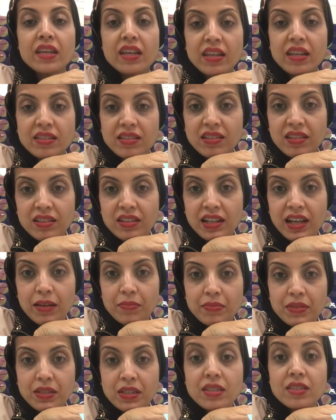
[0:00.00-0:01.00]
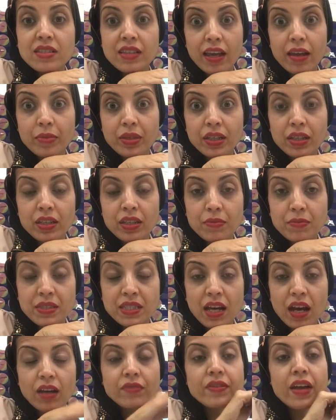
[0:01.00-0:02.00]
gets kidnapped, Sammy
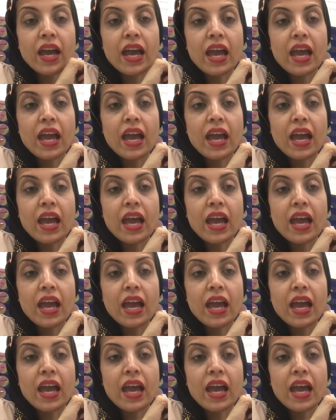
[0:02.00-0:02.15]
himself,